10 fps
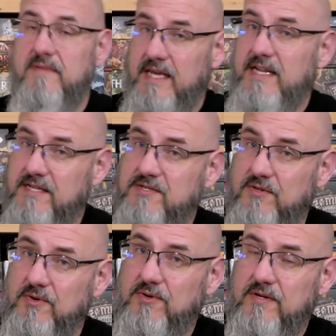It is,
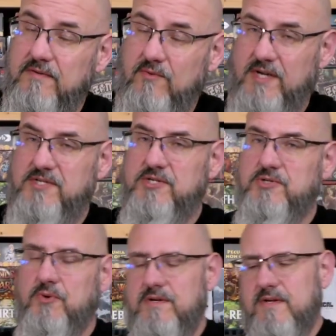Luke. Rest
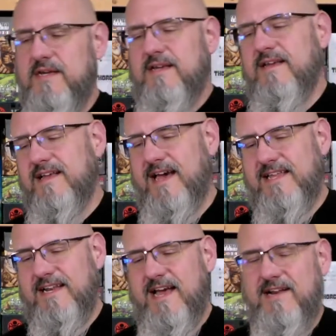assured. Got to
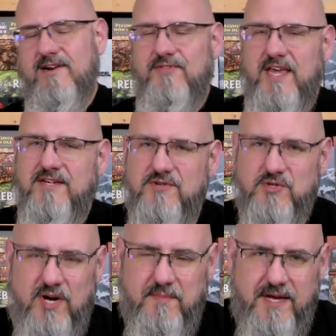get out of here. Thanks for
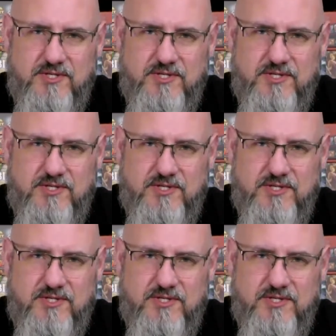joining me.